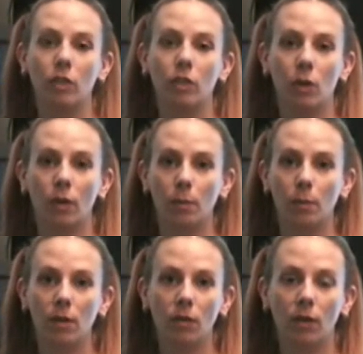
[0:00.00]
that you're going
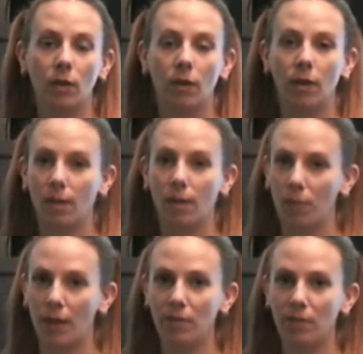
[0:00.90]
to be using.
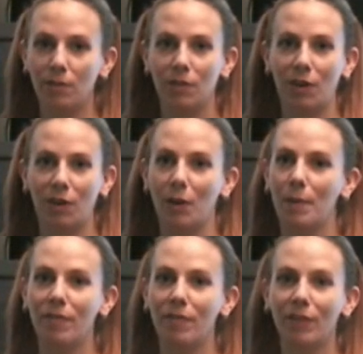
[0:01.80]
Then, start up